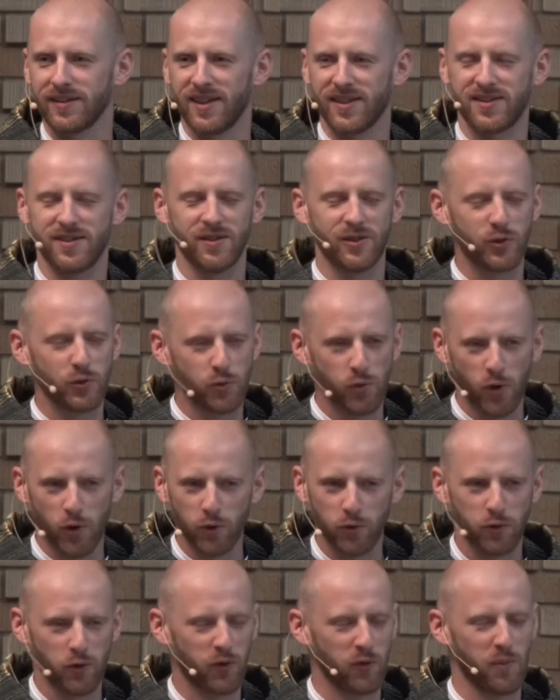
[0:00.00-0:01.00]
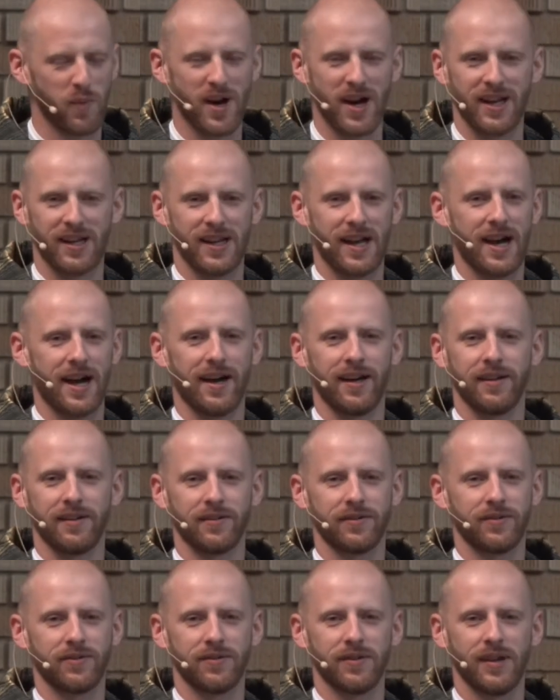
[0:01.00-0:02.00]
doesn't work with my
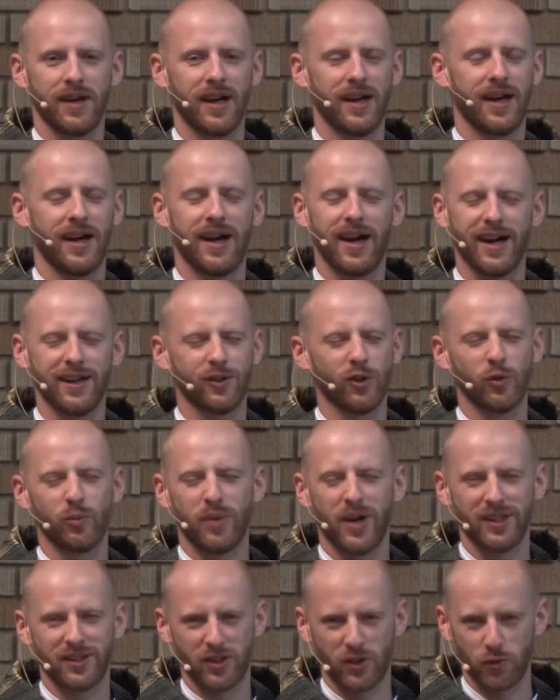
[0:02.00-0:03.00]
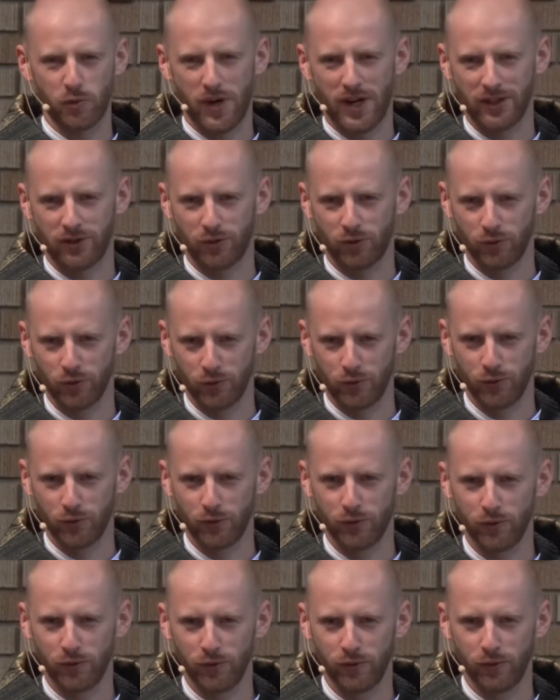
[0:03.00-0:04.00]
life. I know better what to do.